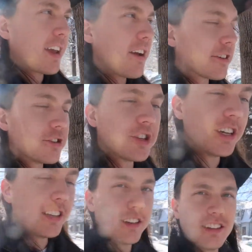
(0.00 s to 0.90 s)
my character
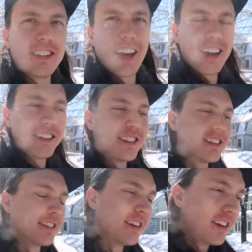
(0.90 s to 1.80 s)
sheet and dice
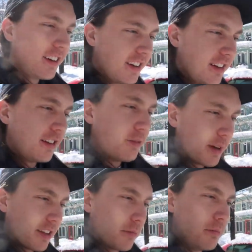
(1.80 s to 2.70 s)
and
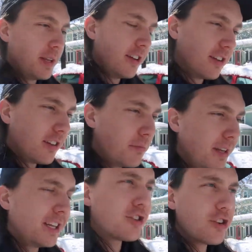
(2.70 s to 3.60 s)
my little mini
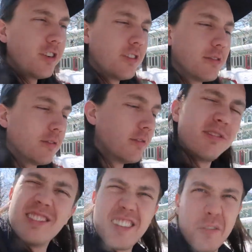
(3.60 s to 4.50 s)
miniature.
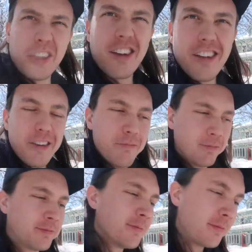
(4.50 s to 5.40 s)
Is that what they them?
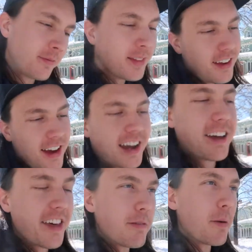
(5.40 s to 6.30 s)
I
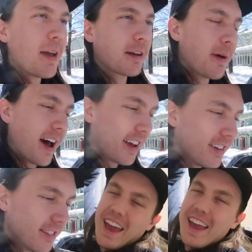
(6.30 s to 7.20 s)
got that in my backpack.
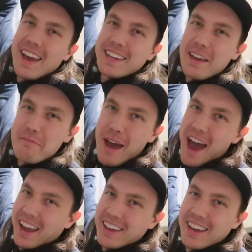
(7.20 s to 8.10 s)
And I'm
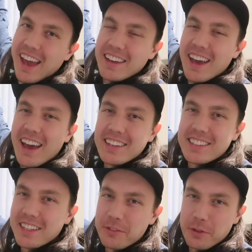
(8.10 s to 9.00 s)
back, and I
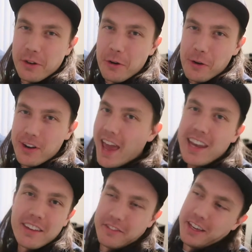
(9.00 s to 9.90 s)
didn't record
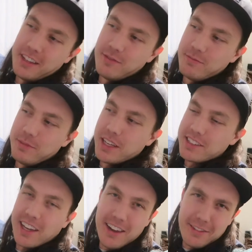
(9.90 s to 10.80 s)
any of it
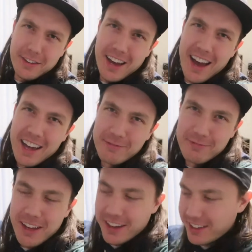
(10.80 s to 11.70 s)
because I kind of
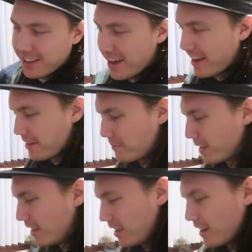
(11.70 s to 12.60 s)
forgot, not gonna lie.
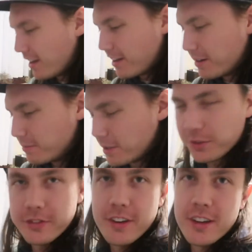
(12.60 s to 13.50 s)
Um, it
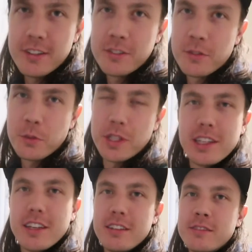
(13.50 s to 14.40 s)
was fun, we
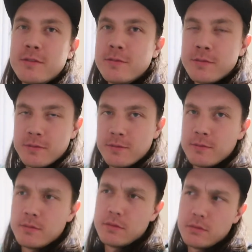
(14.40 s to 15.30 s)
did,
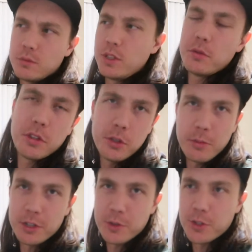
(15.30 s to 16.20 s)
we didn't really do
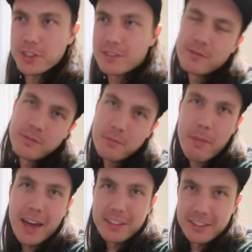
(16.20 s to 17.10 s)
much, we just
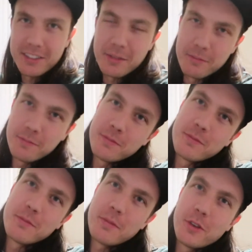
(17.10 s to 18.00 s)
battled some
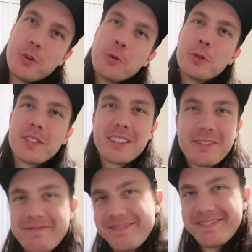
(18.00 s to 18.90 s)
ghouls.
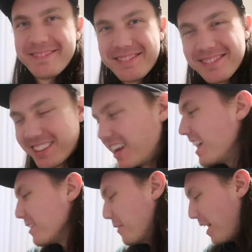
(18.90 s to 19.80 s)

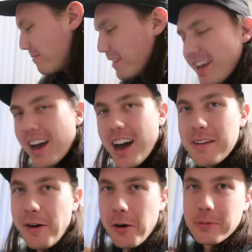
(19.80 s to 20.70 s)
Anyway,
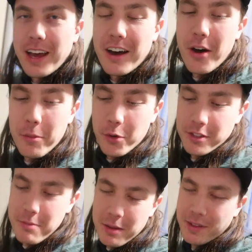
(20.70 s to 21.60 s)
I'm home now, I'm going
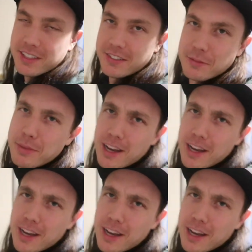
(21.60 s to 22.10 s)
to make myself some